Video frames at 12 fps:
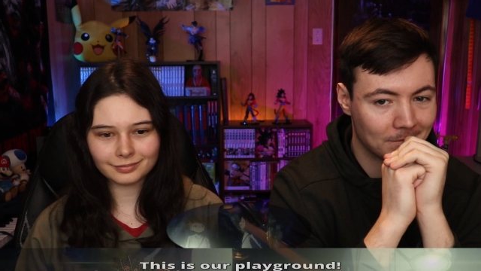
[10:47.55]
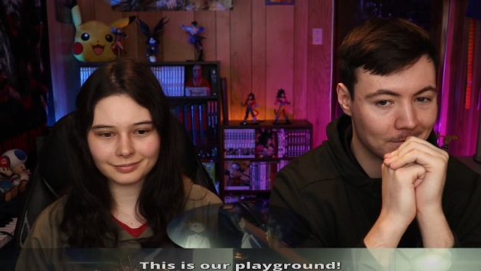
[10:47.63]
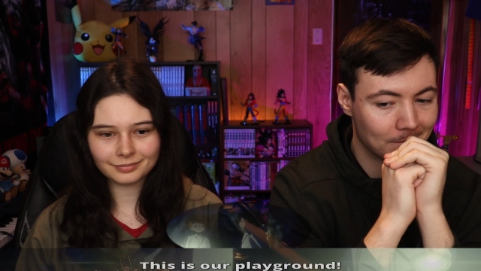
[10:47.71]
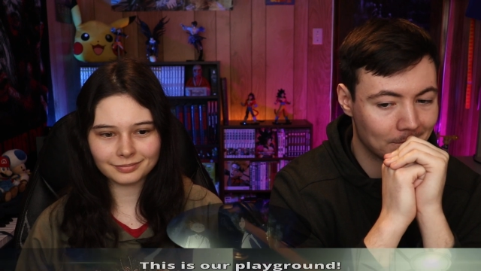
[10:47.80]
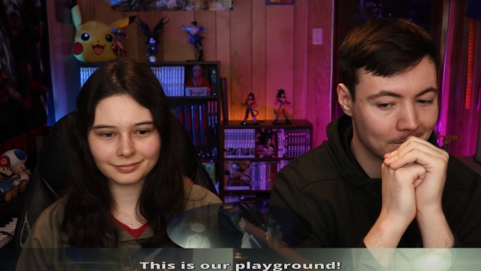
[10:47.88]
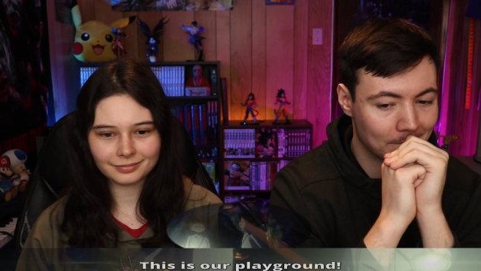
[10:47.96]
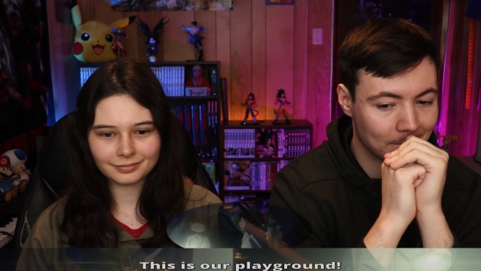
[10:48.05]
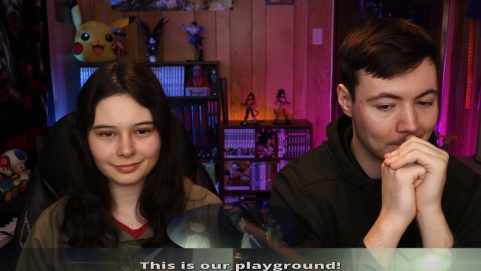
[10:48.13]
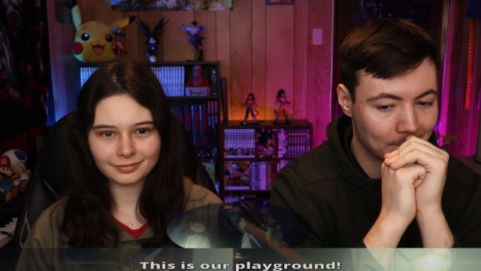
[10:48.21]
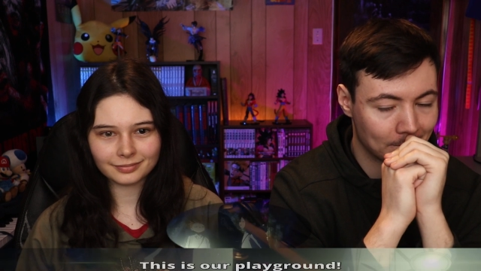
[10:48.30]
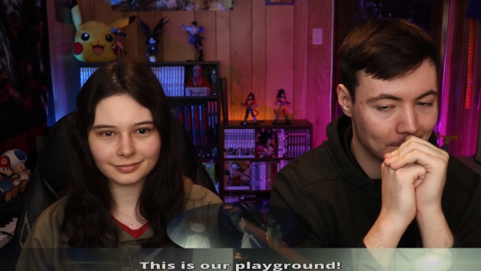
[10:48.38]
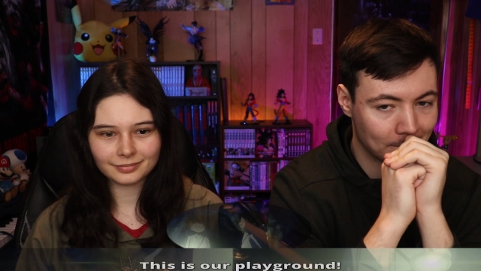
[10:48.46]
Speaker 1: Mm.
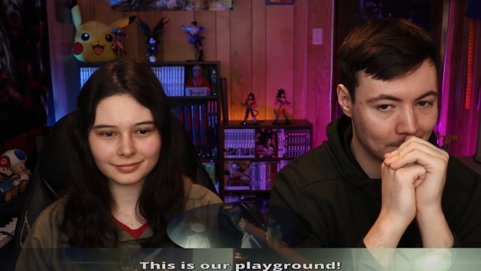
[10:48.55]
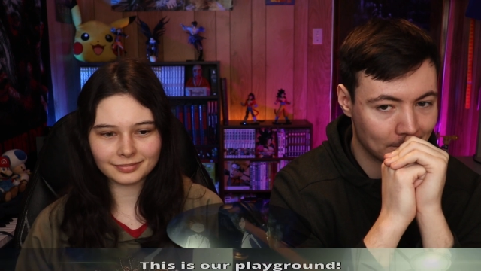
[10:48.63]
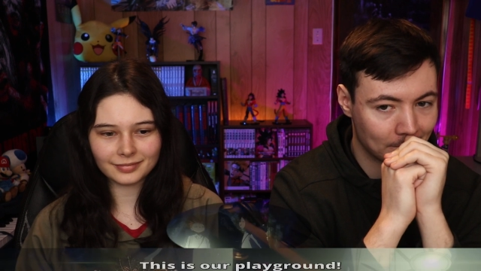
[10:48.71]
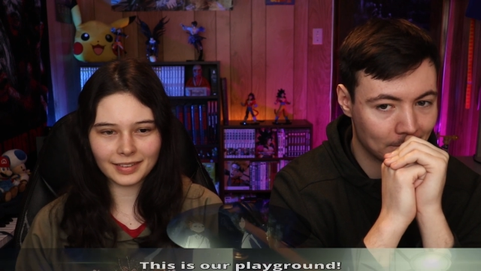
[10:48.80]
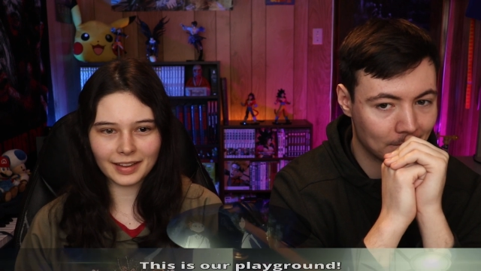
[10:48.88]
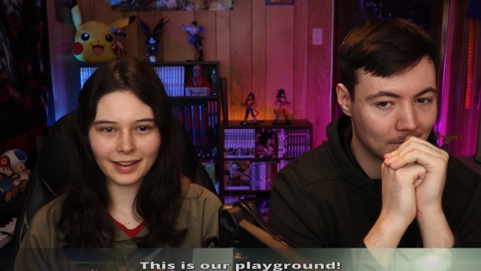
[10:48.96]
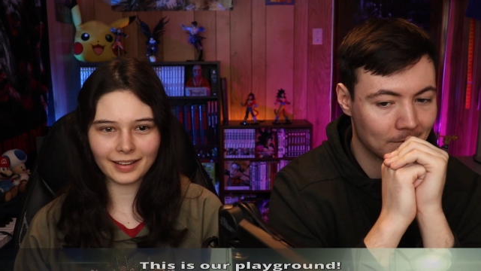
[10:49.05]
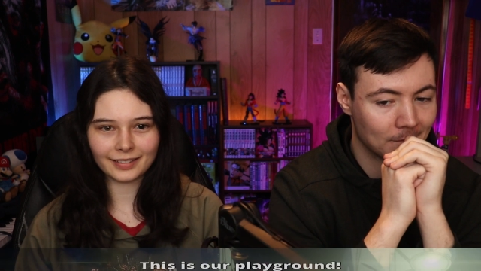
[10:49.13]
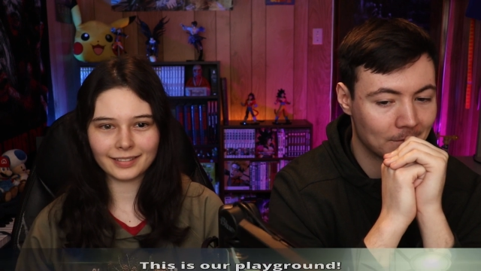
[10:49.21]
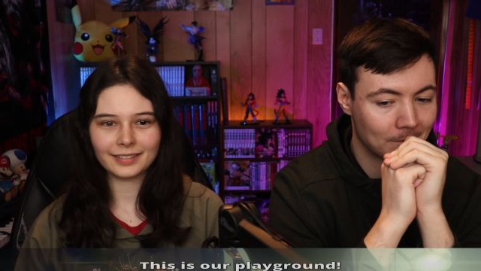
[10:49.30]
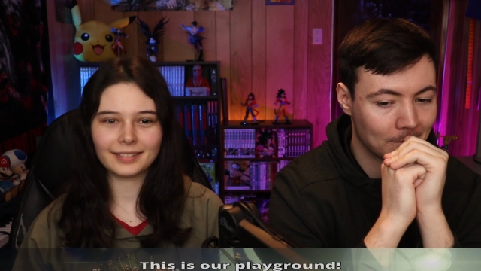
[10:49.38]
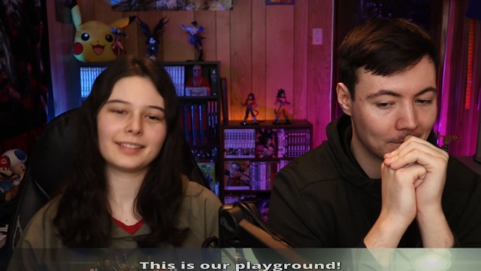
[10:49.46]

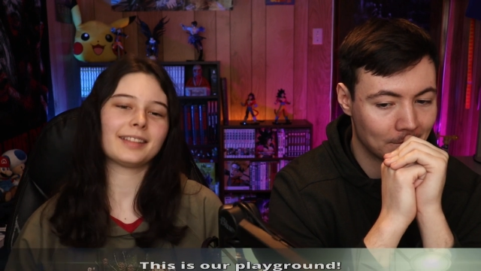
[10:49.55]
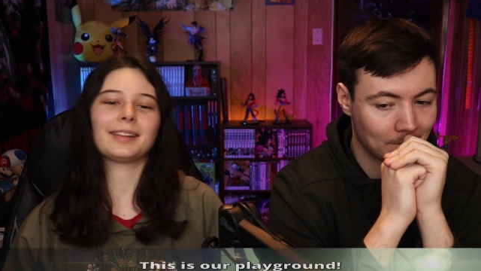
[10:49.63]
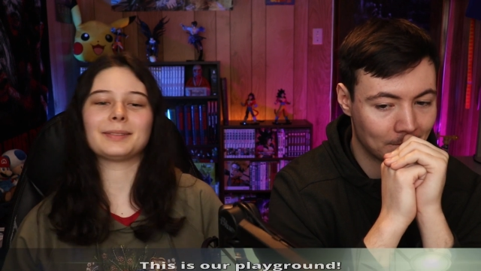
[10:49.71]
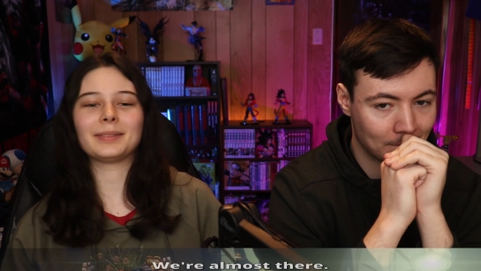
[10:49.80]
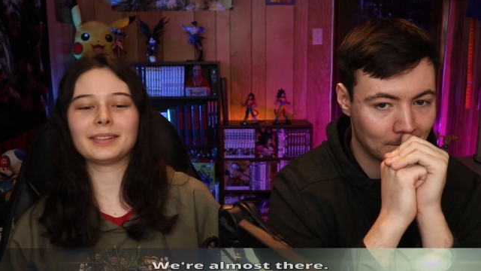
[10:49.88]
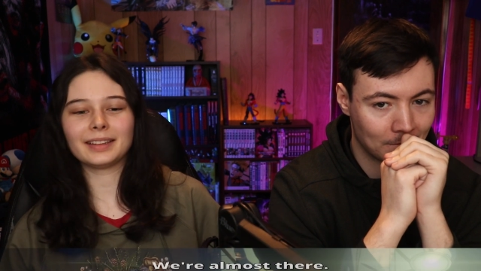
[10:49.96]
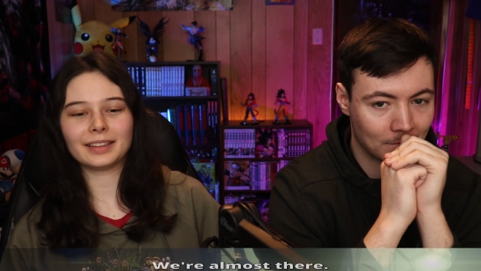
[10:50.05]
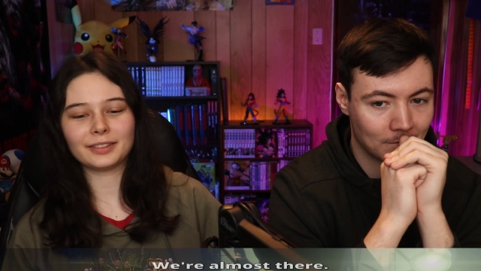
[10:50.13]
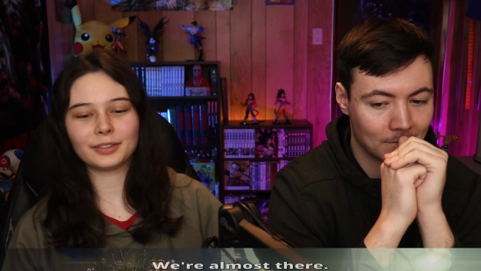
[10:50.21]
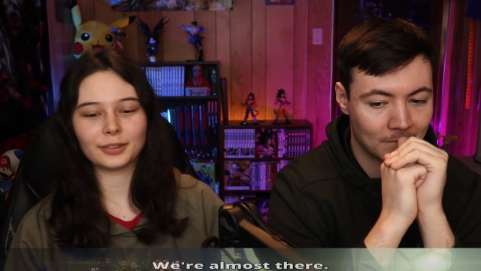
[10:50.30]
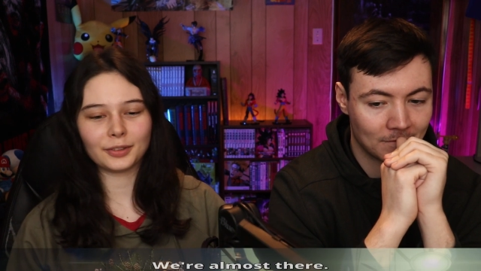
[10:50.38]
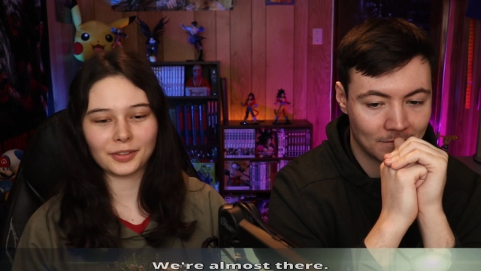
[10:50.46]
yeah, they've been
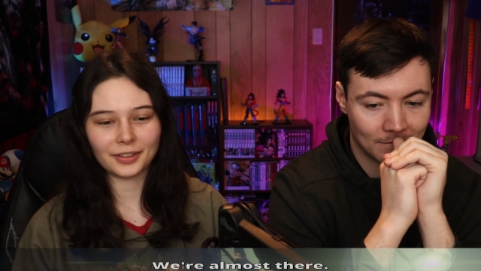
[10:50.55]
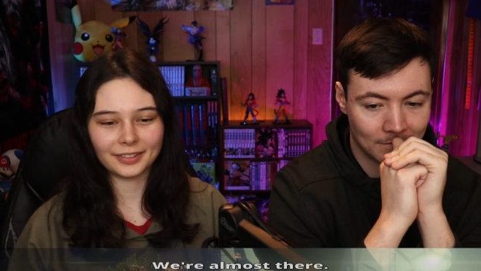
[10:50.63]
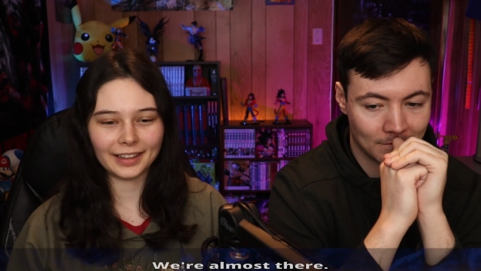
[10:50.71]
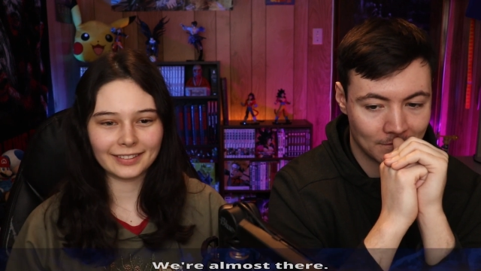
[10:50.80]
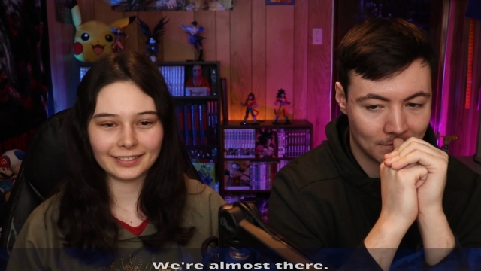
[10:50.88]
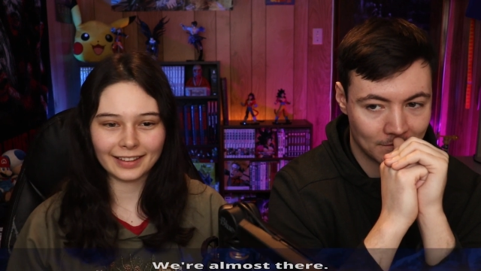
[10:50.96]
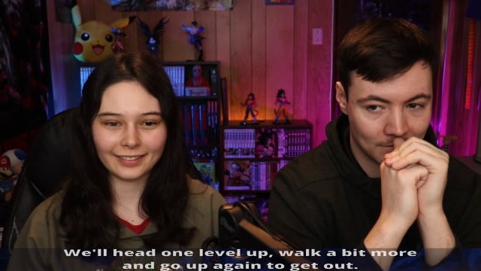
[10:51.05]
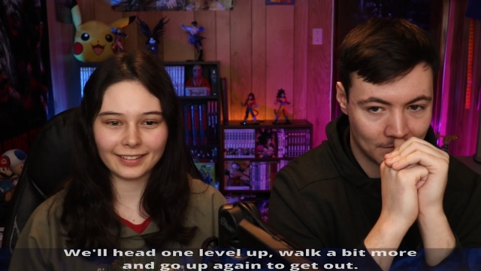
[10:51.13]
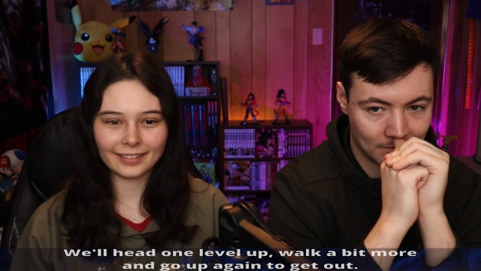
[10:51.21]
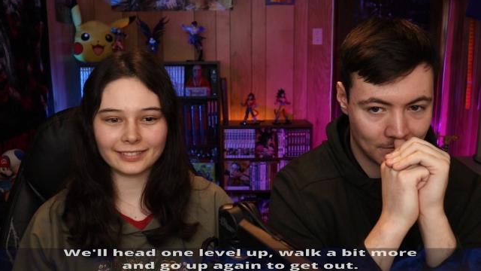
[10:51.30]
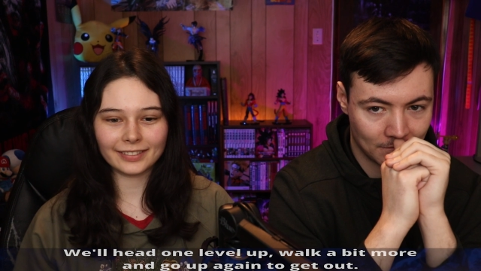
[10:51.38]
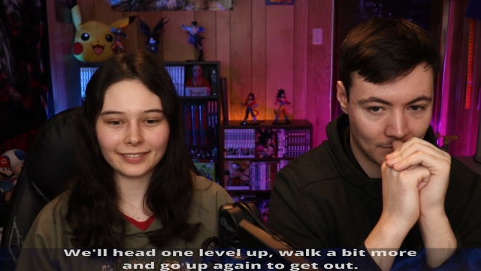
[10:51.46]
like cruising around
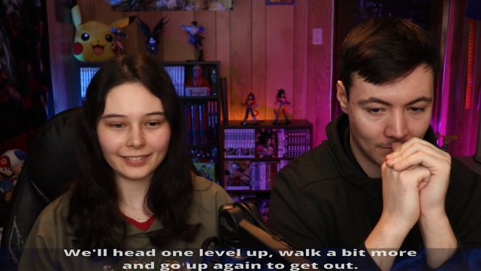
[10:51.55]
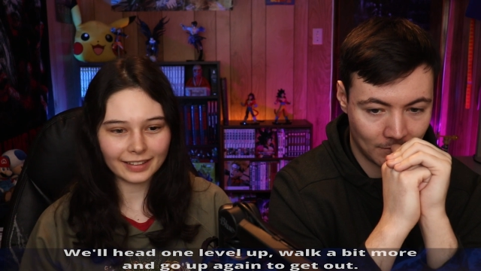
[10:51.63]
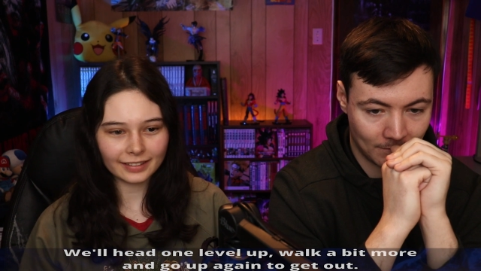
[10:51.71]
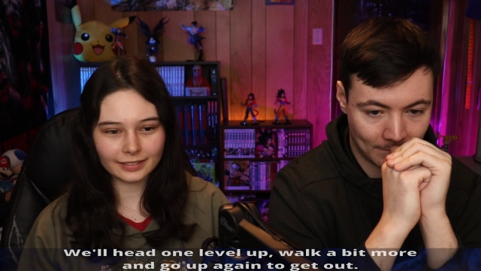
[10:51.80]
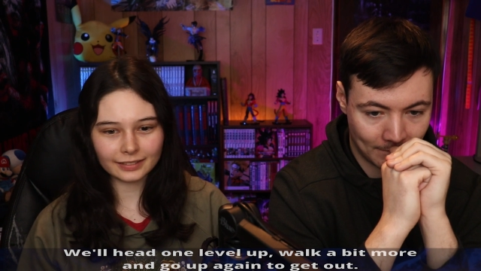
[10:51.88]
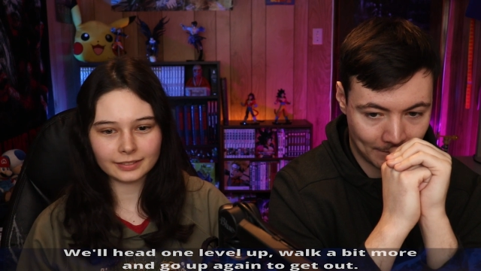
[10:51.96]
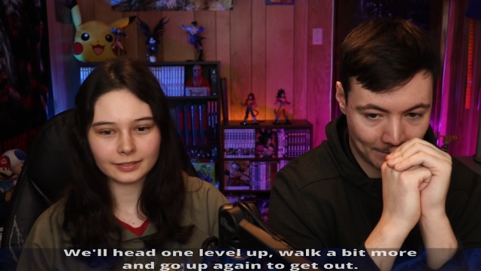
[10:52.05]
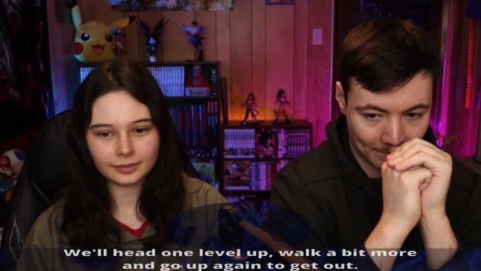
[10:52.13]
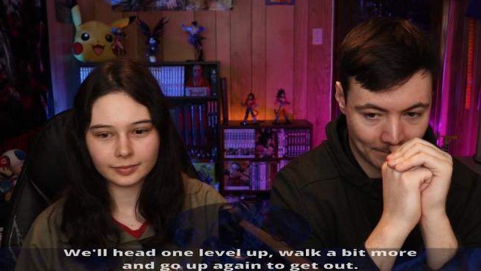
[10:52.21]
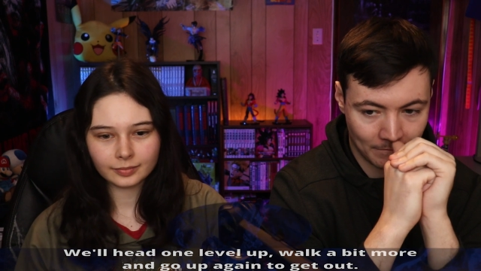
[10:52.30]
down there for a while.